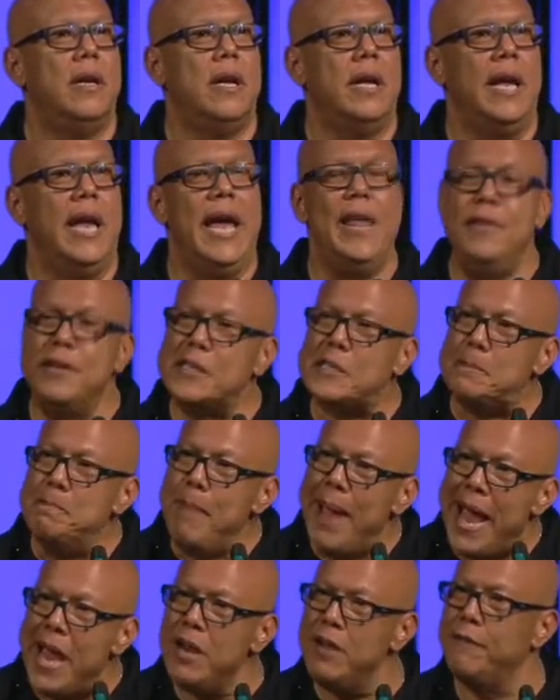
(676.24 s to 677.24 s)
And this
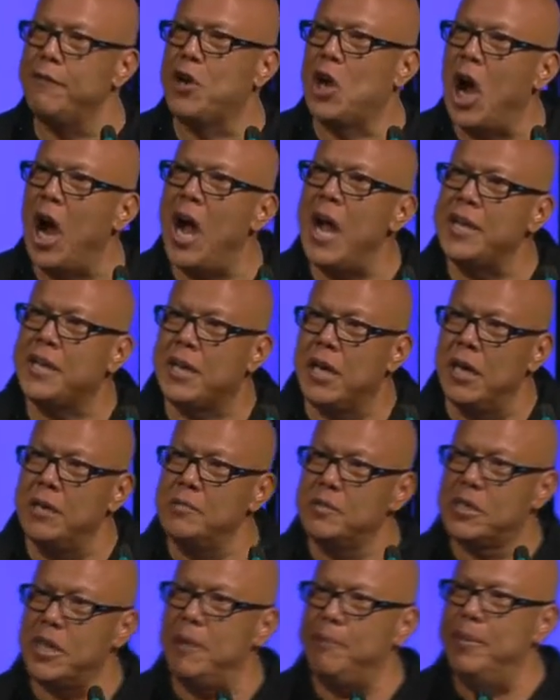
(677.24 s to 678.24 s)
man of God
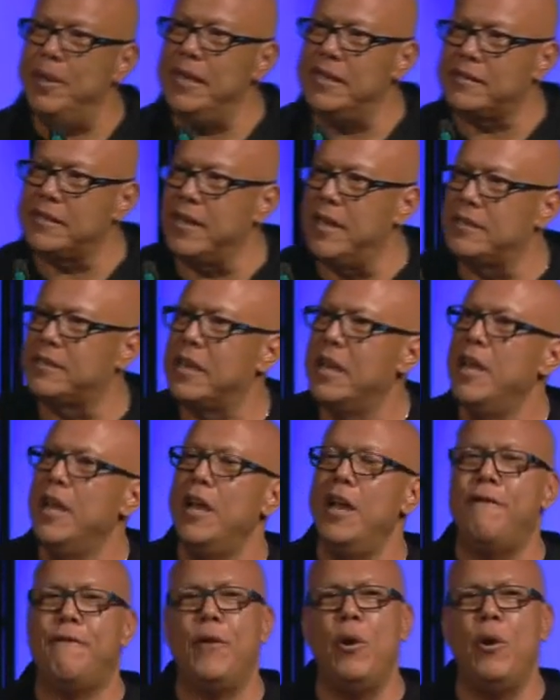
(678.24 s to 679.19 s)
comes up and he says, If it